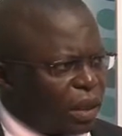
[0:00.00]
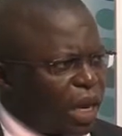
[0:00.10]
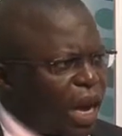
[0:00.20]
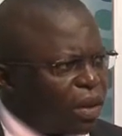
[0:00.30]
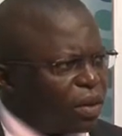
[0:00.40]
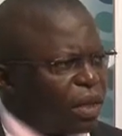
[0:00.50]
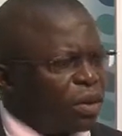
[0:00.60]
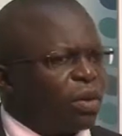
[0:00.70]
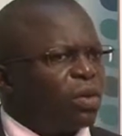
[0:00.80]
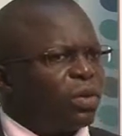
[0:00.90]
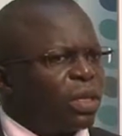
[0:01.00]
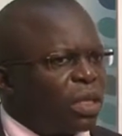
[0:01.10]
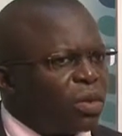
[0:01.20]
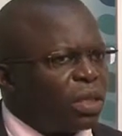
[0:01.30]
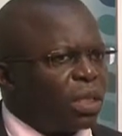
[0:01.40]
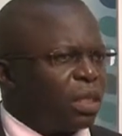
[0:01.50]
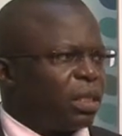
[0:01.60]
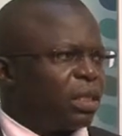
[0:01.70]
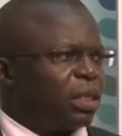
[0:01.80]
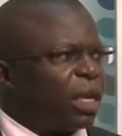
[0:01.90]
handling or reducing
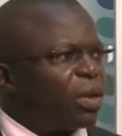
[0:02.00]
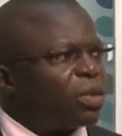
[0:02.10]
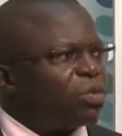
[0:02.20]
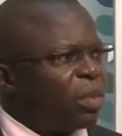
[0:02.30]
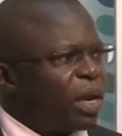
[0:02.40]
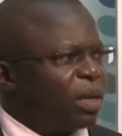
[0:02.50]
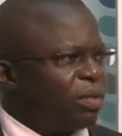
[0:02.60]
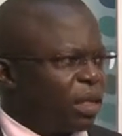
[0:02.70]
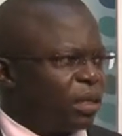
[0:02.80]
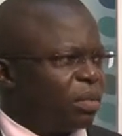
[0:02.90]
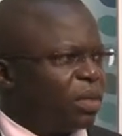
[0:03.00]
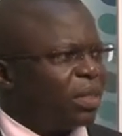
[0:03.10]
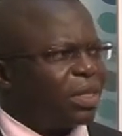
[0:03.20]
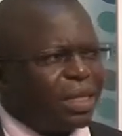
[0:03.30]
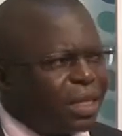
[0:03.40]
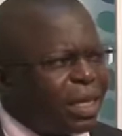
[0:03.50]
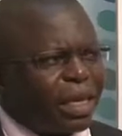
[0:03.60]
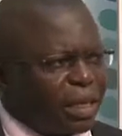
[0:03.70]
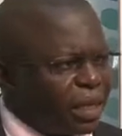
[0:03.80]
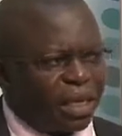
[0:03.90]
the loss of biodiversity, because
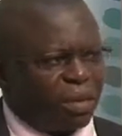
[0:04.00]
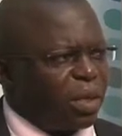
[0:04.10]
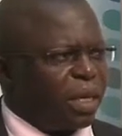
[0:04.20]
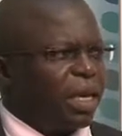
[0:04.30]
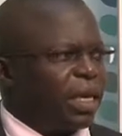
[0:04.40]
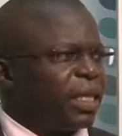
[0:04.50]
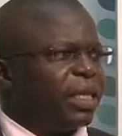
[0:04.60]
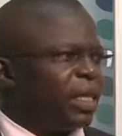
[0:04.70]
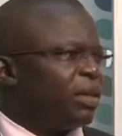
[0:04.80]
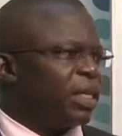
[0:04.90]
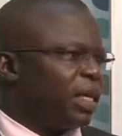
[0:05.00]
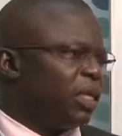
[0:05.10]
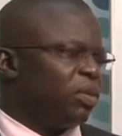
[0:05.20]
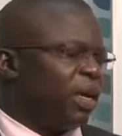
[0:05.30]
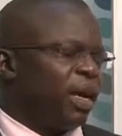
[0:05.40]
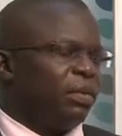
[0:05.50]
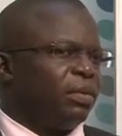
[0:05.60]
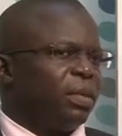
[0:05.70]
that it has been realized that's not the challenge we have.